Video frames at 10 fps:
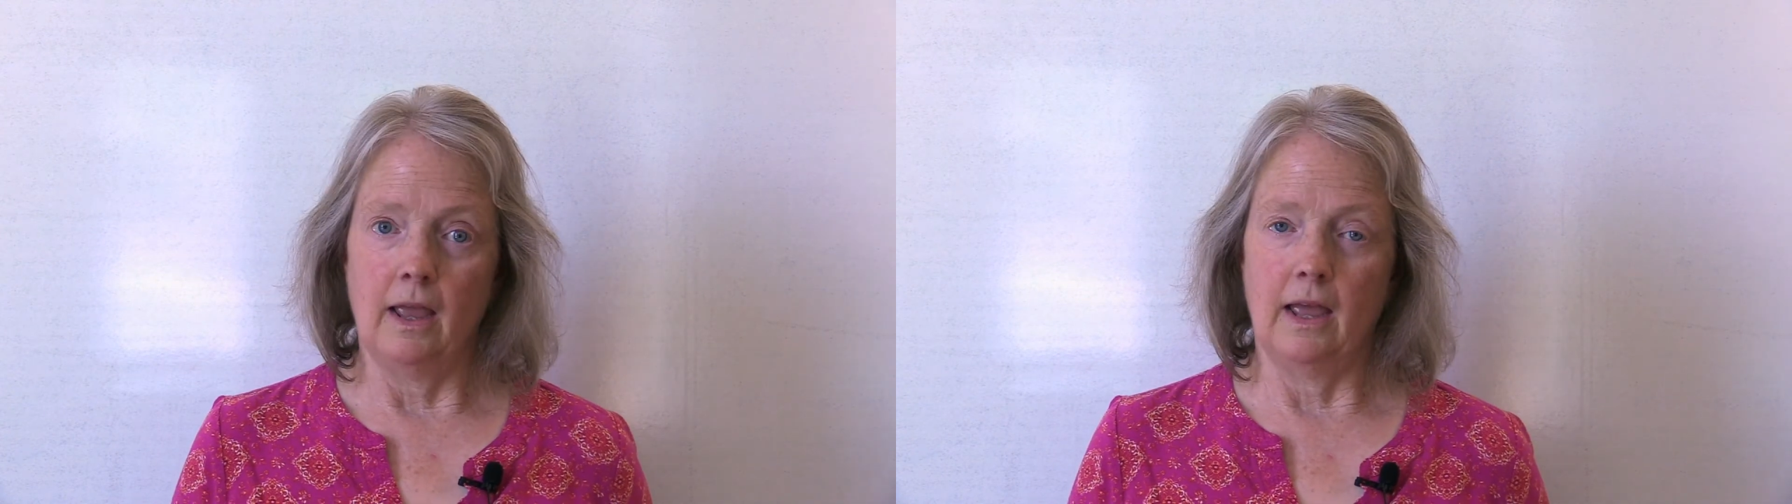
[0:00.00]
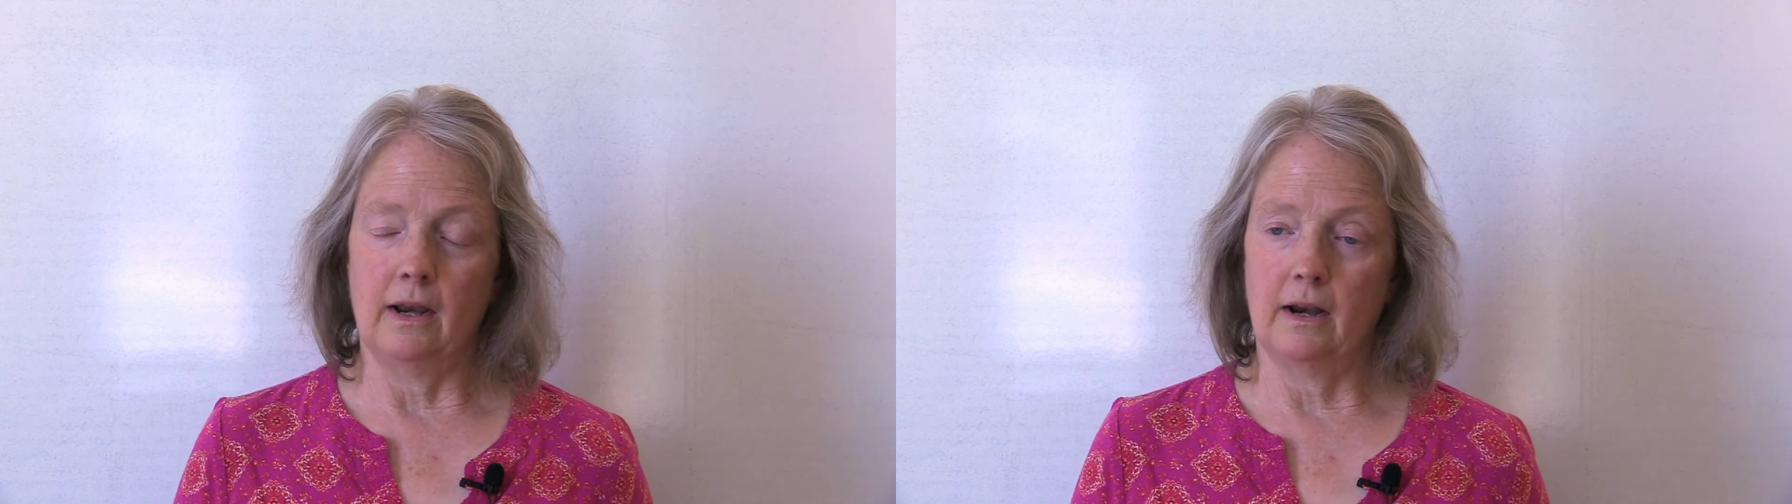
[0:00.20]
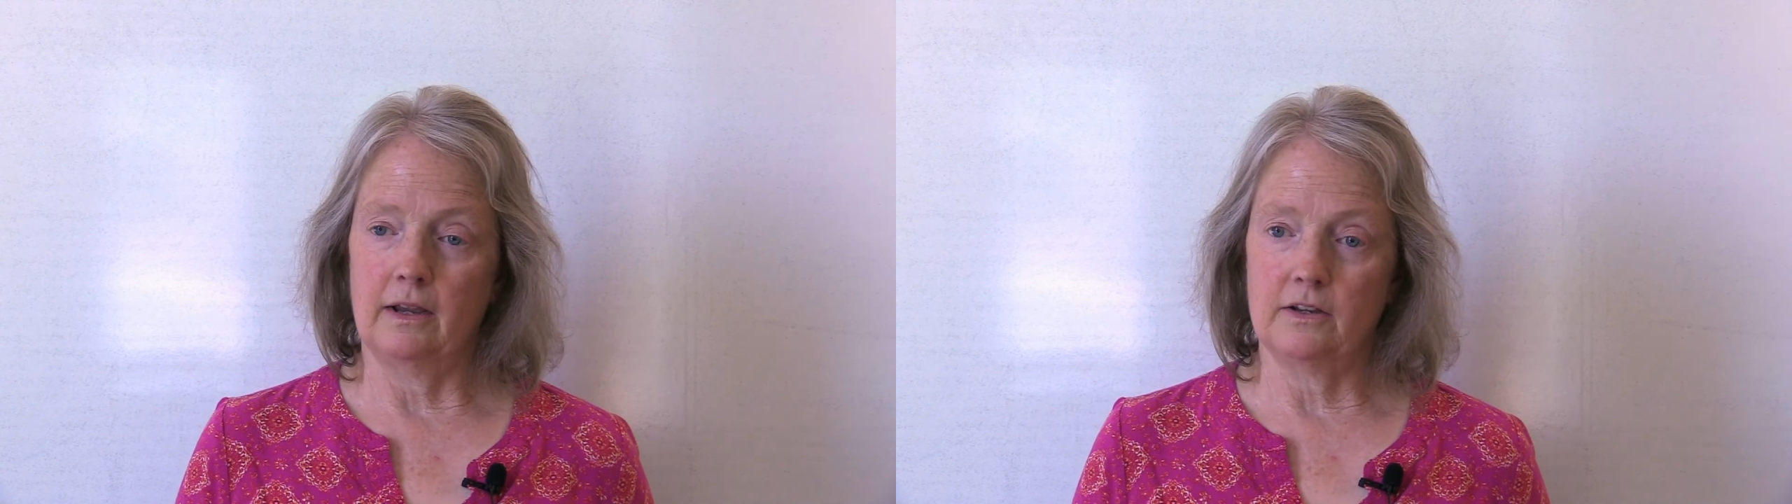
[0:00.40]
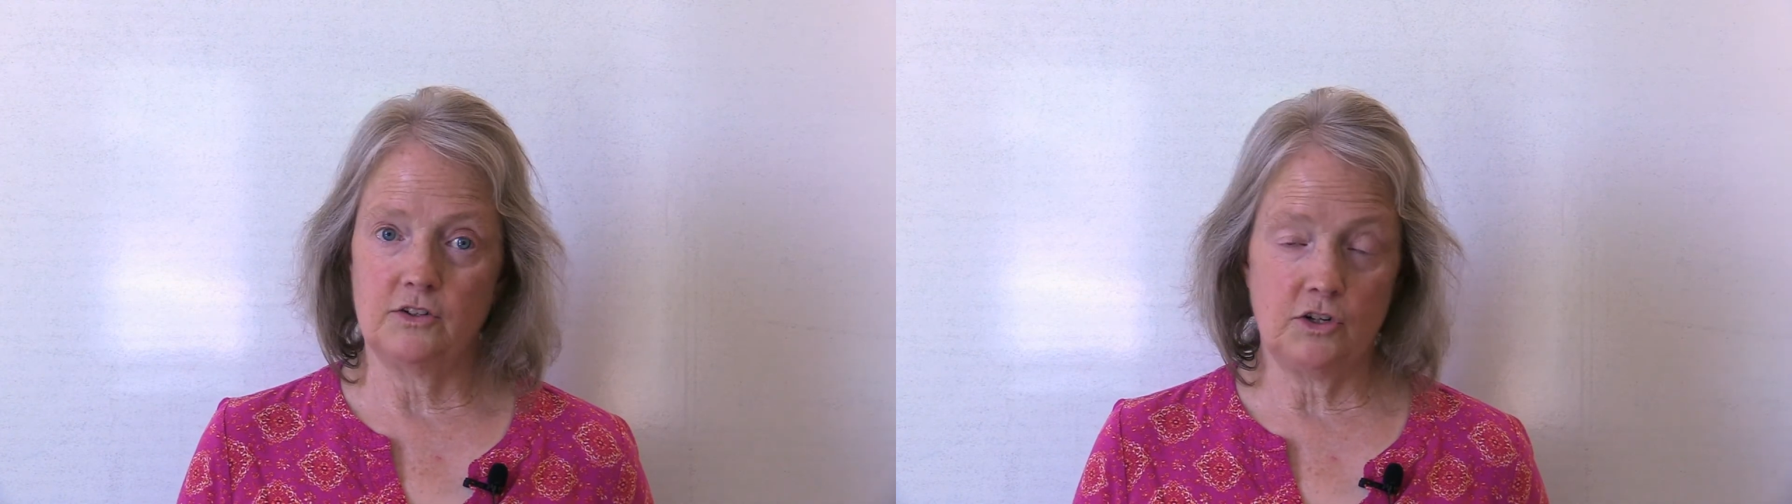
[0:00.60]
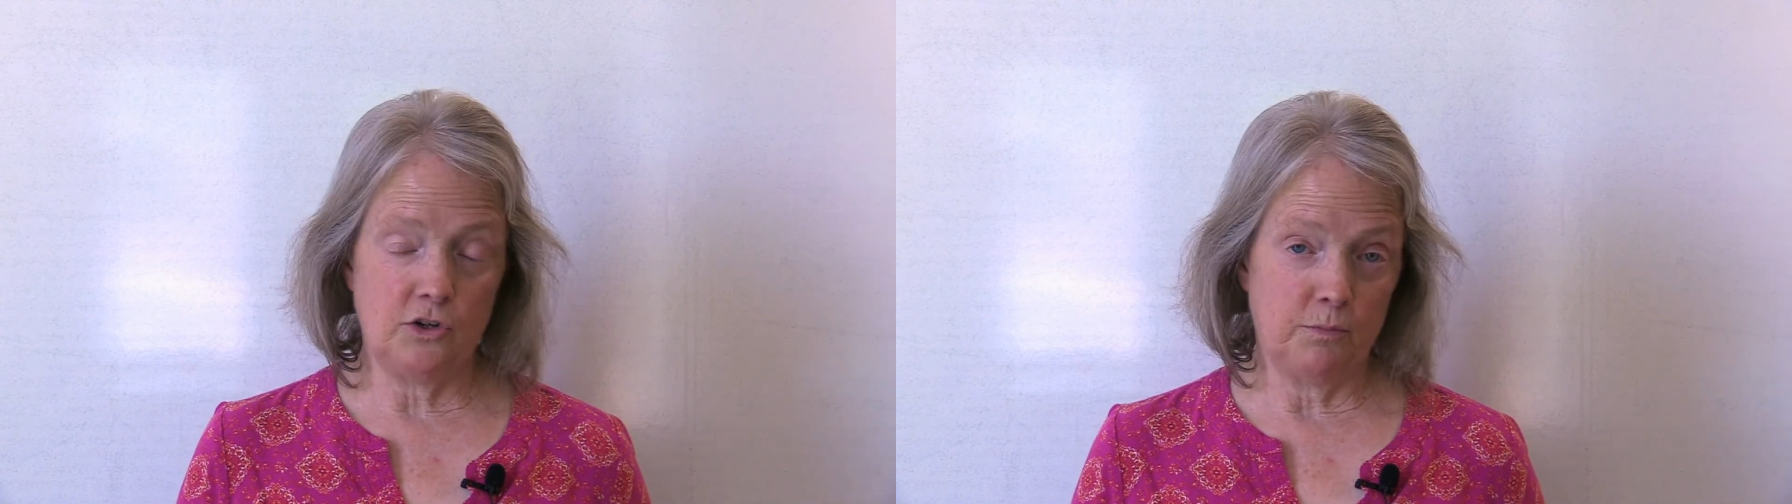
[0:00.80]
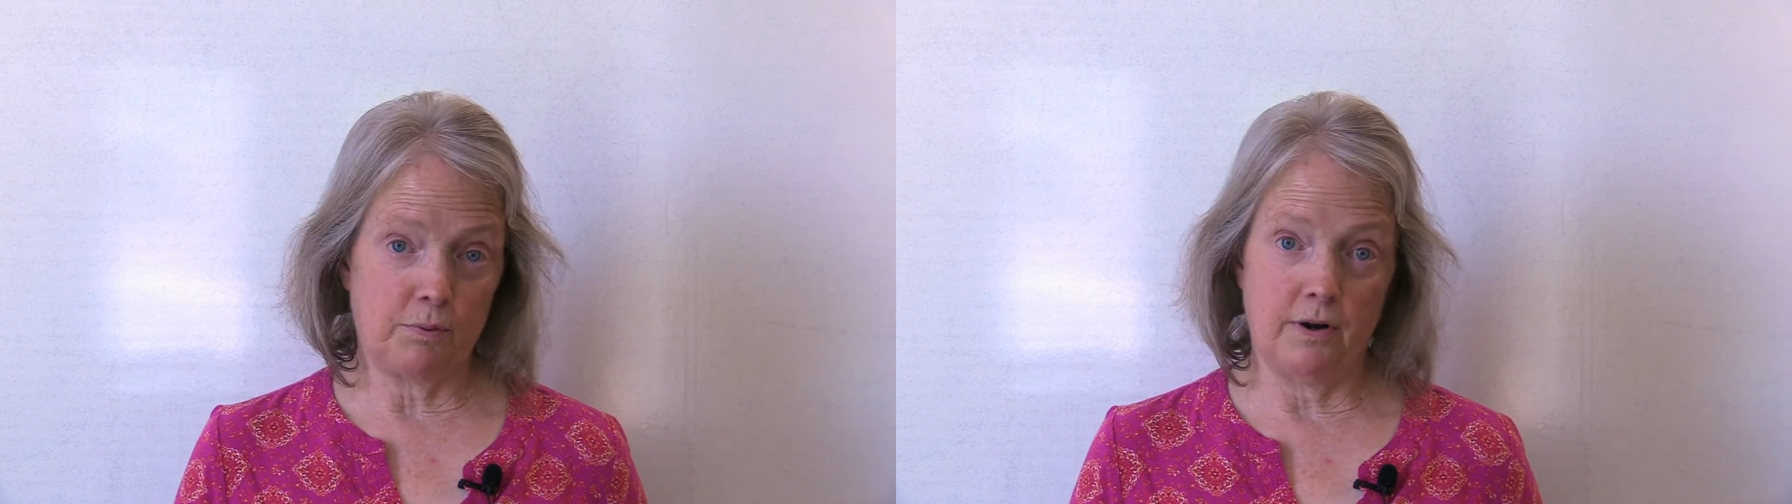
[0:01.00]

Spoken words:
And I continued